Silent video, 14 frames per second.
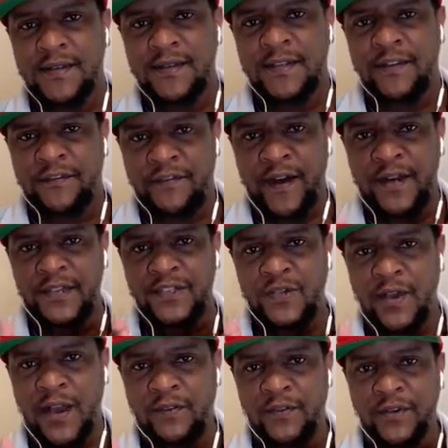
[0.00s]
The friends
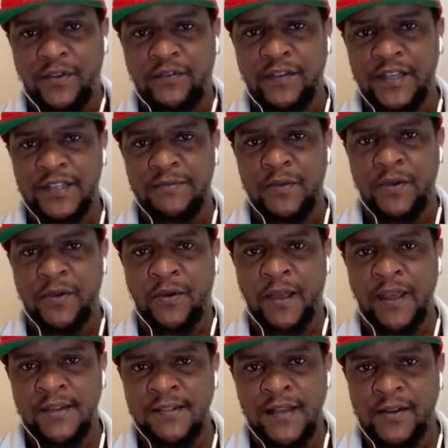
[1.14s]
you have on your Facebook or
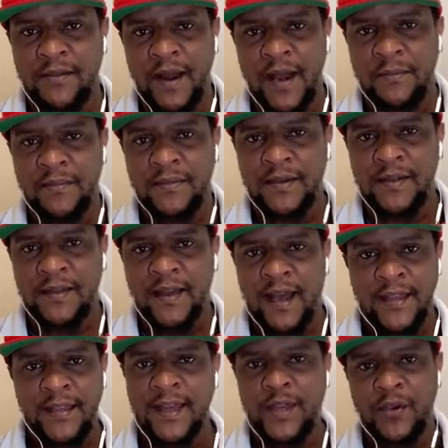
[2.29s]
Instagram,
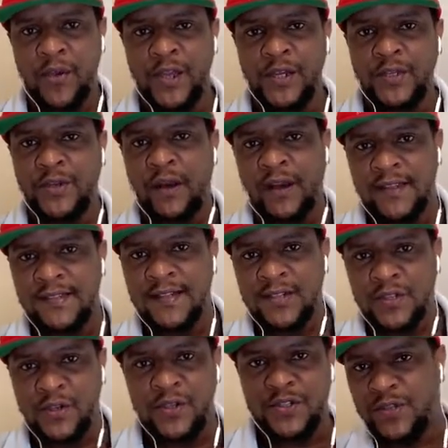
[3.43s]
are they going to listen
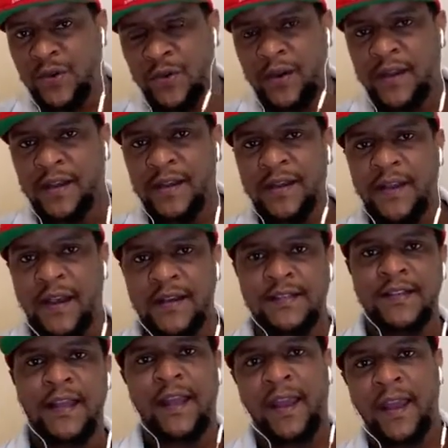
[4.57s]
to your story and
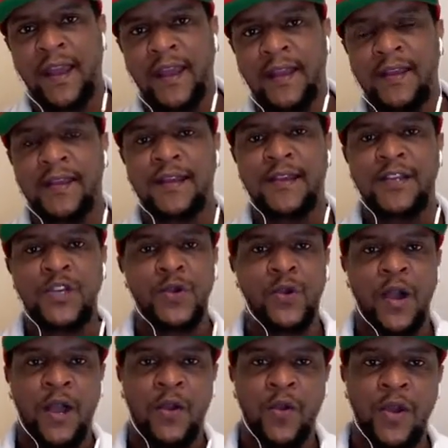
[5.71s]
say, hey, you
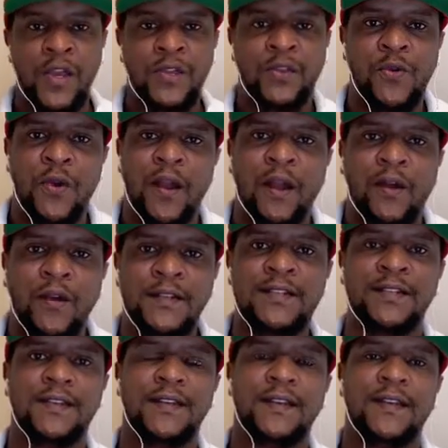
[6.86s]
are going through a
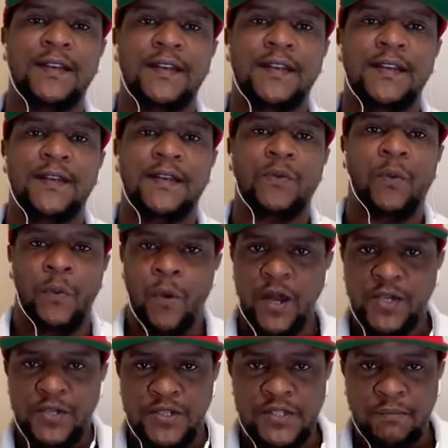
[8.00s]
lot. We
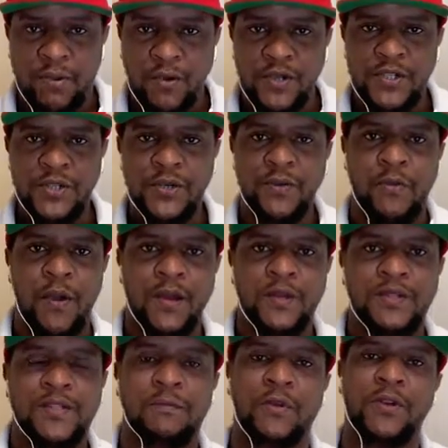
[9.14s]
want to support you. We want
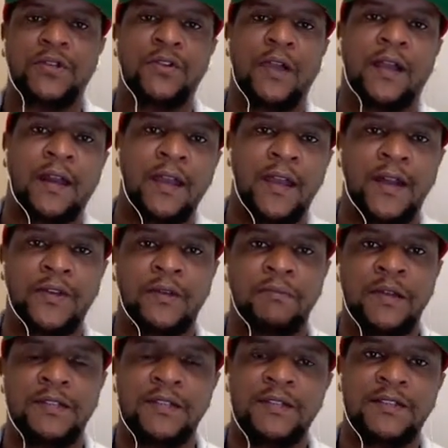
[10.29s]
to support your career and your
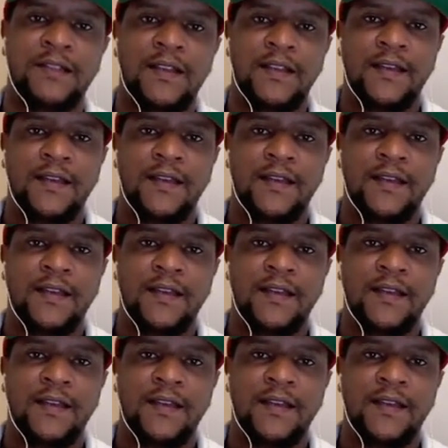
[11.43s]
business.